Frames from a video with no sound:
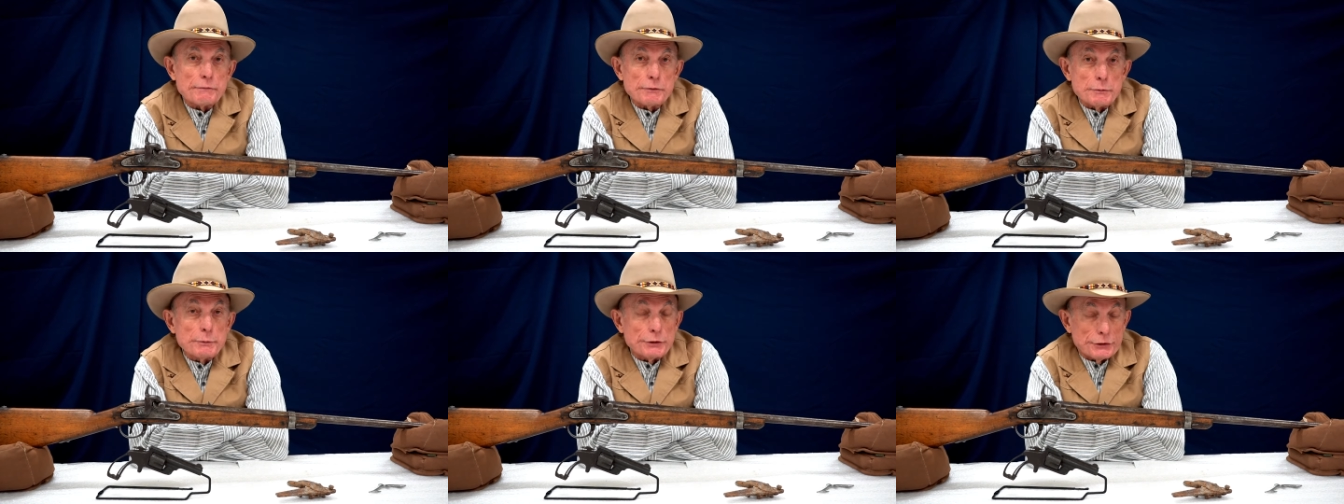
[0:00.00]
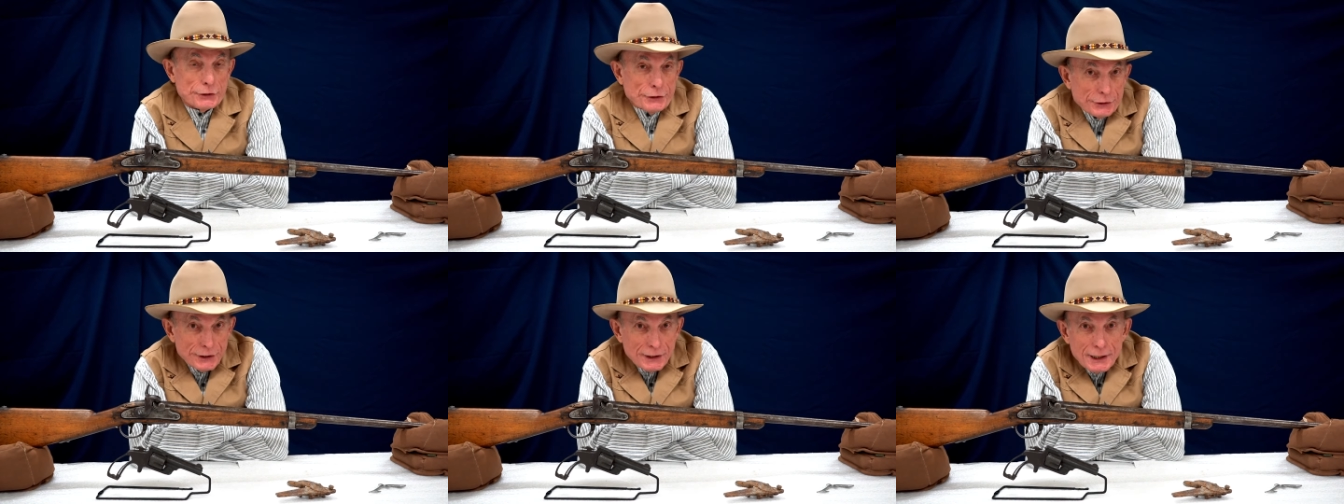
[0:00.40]

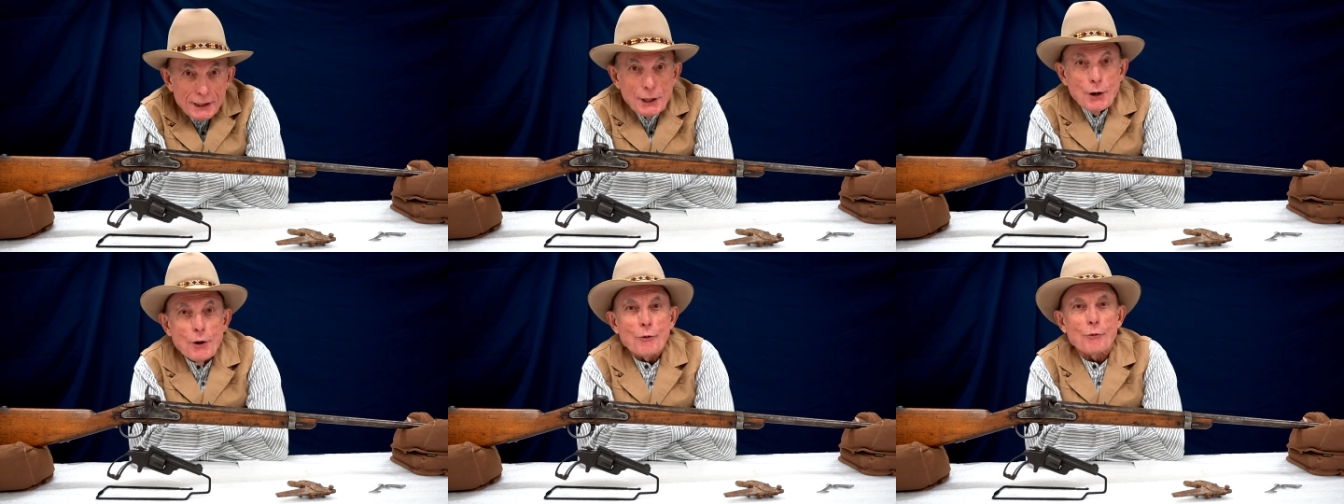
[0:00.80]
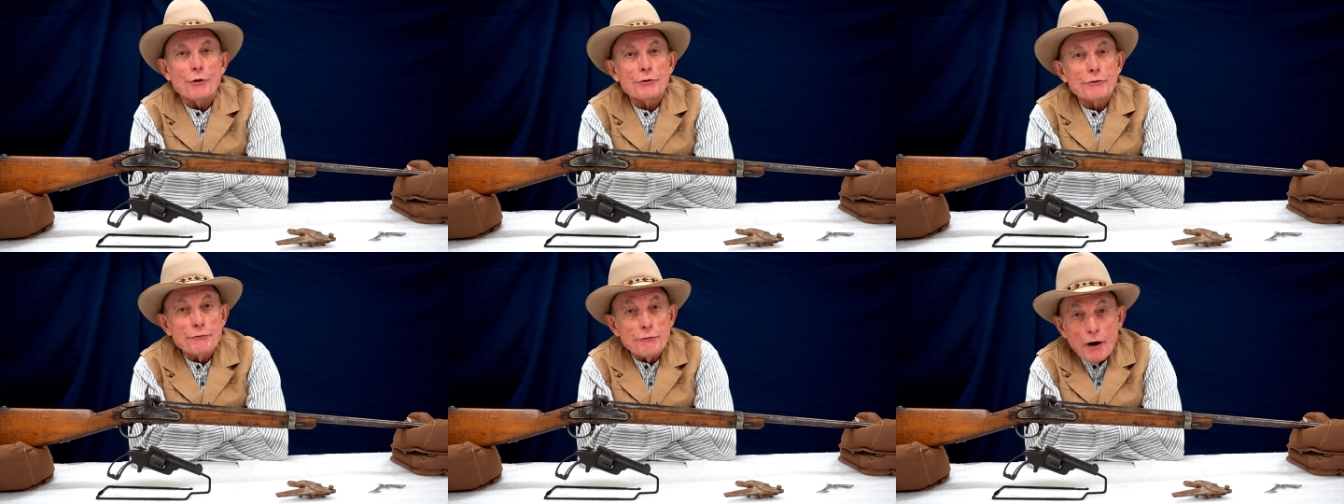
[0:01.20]
familiar
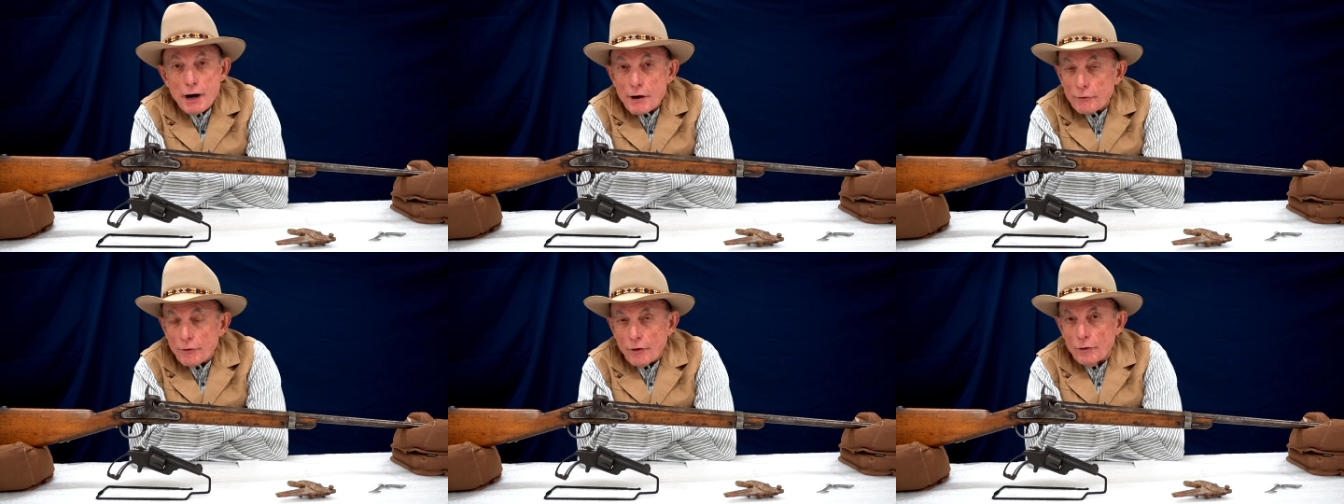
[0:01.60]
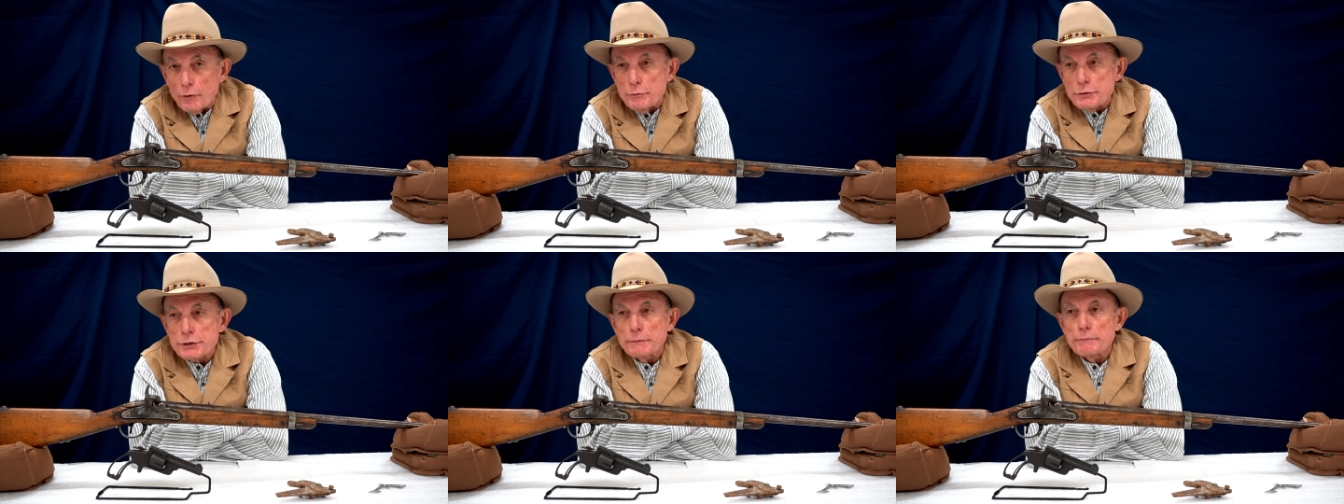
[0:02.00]
with
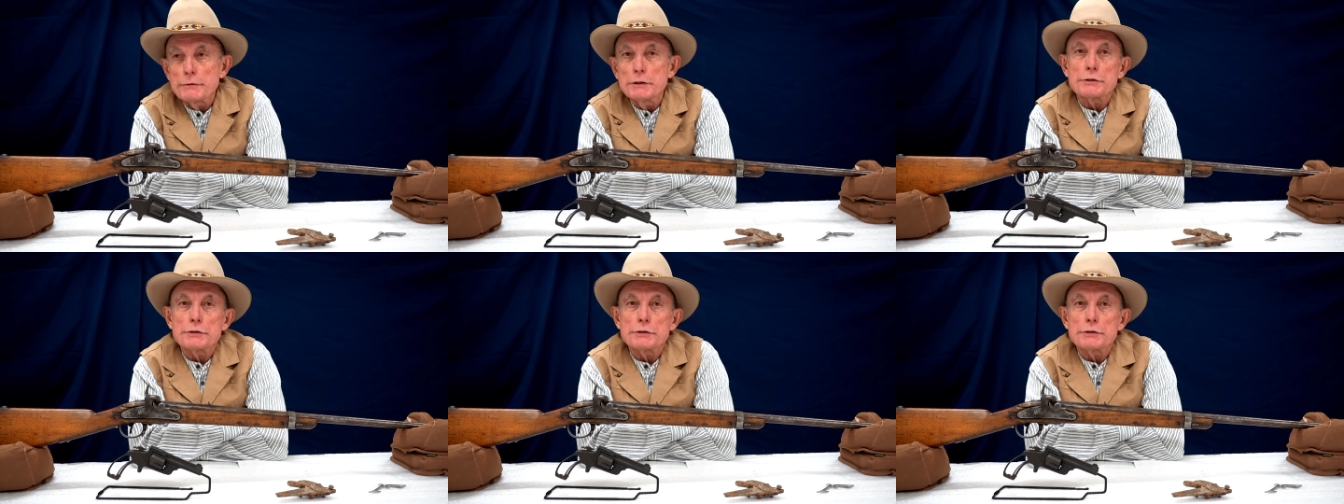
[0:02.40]
firearms.